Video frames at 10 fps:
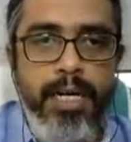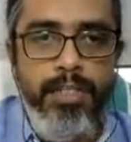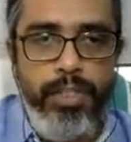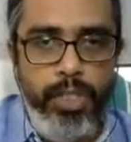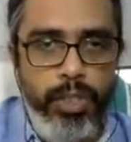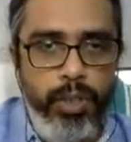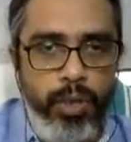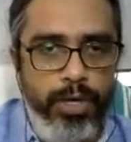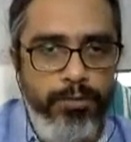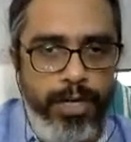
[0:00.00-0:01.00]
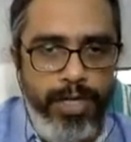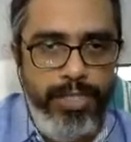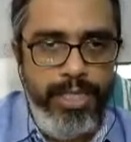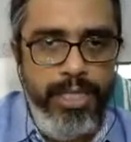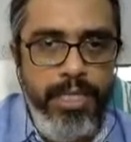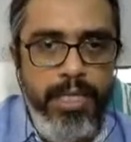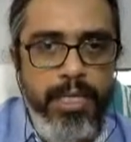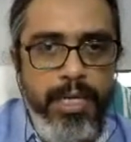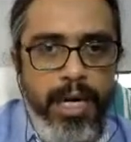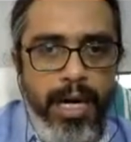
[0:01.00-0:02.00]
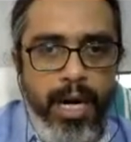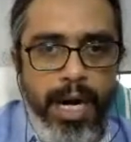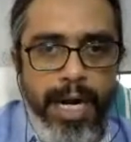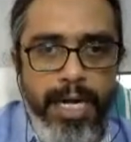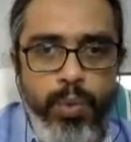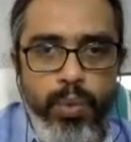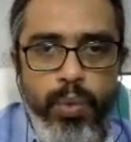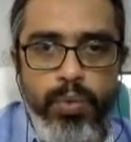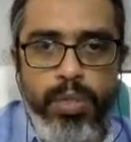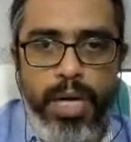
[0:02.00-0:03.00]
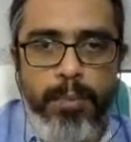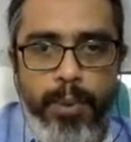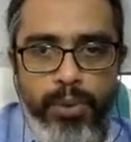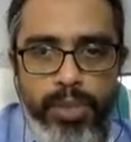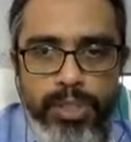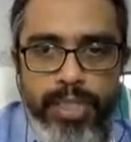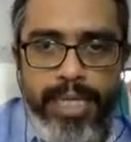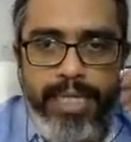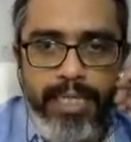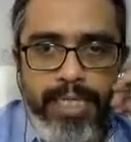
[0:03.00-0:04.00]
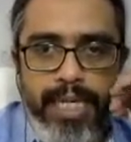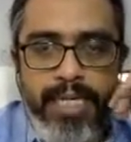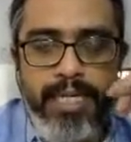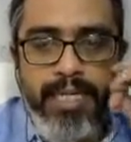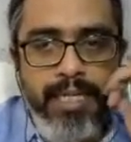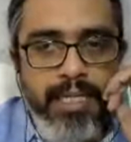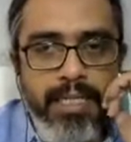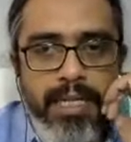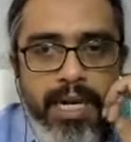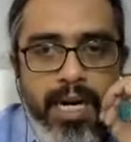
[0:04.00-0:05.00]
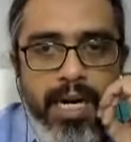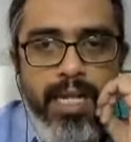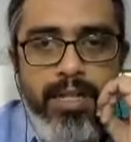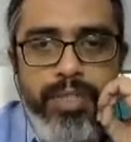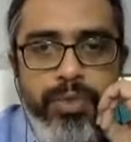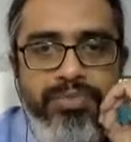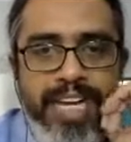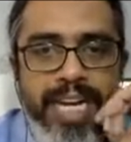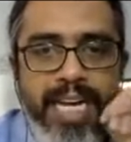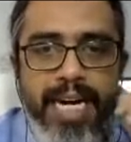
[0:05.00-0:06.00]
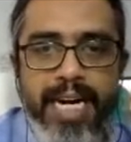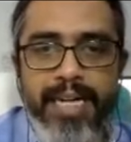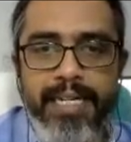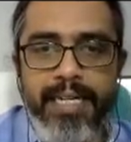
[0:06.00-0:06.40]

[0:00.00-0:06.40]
string to colon function, I process the data set this way and